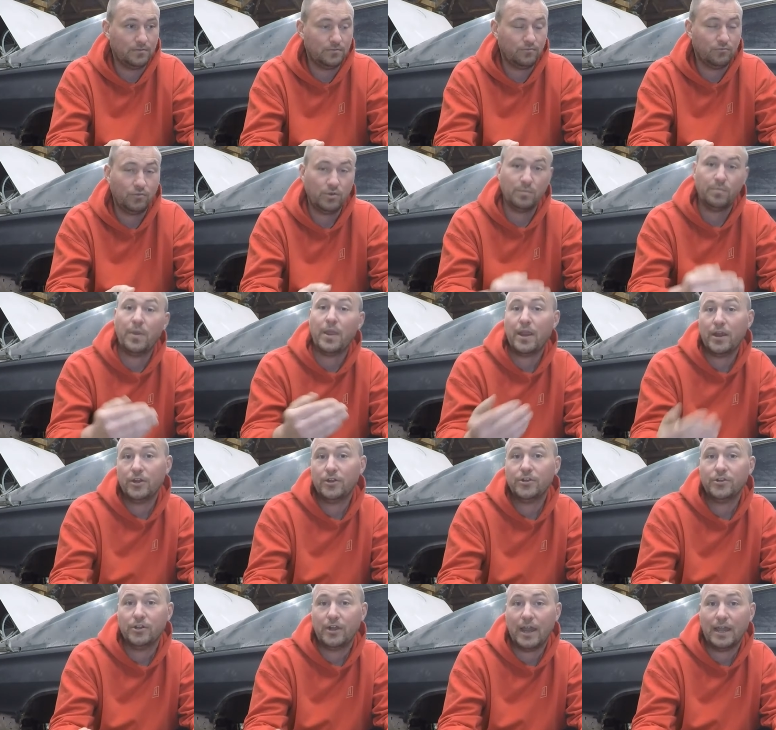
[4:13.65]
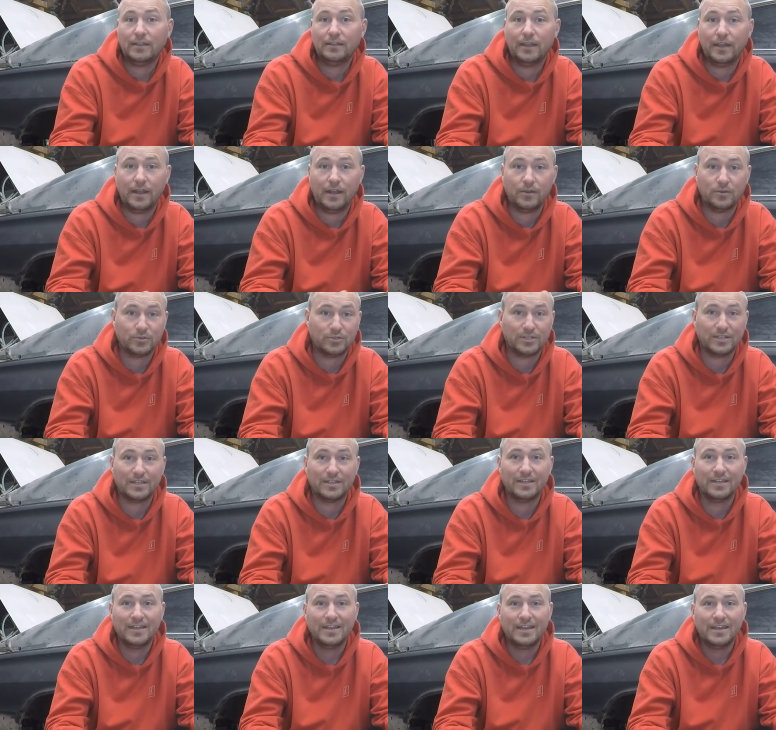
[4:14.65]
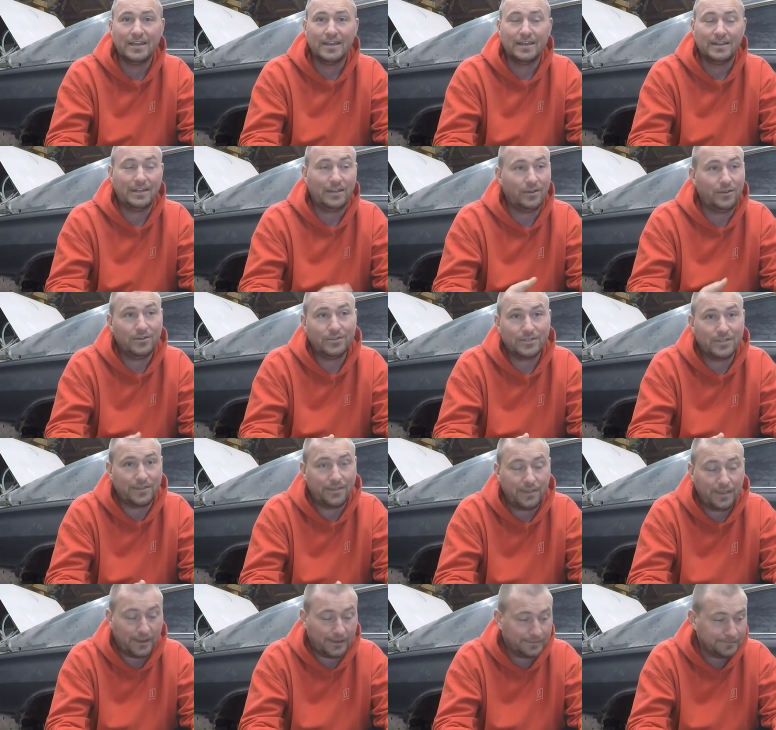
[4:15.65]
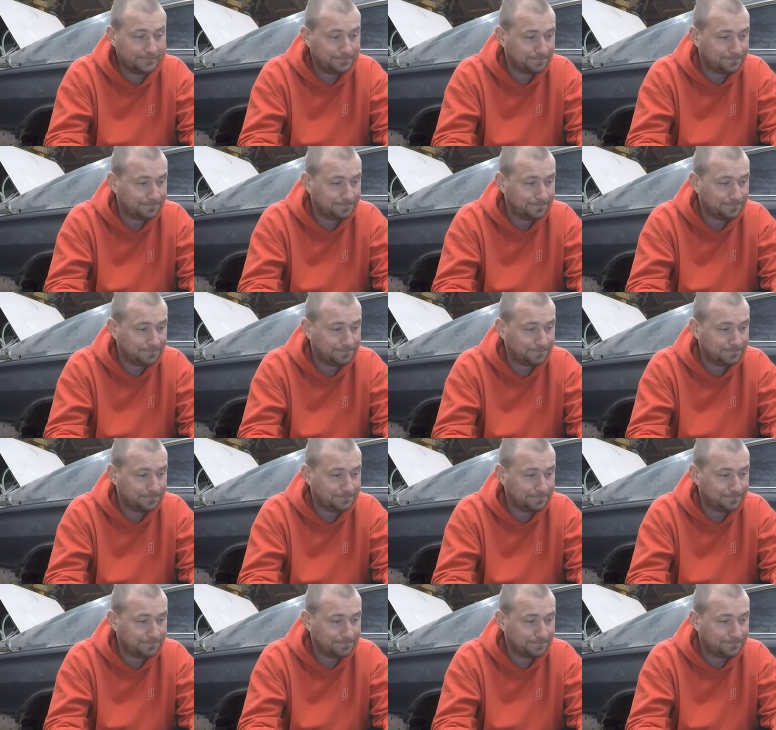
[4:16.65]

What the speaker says: repair your headlight housing. Now here's the thing.